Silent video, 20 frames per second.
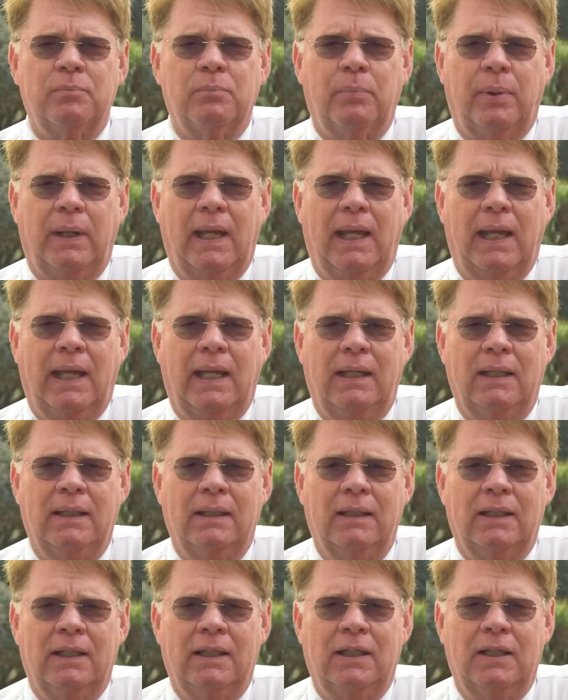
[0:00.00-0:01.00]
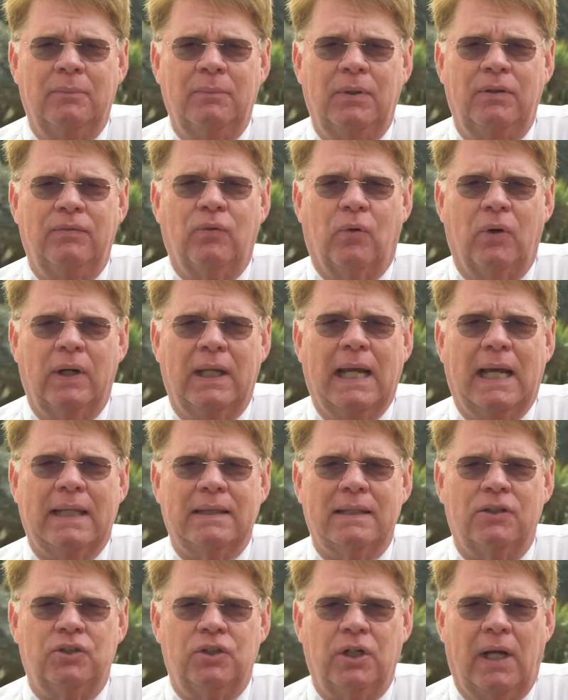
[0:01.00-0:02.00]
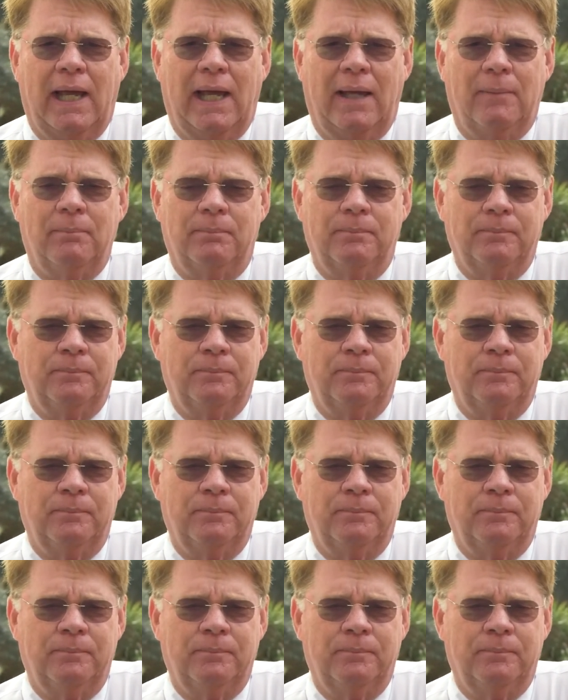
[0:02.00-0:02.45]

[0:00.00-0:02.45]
in pay before he got the job."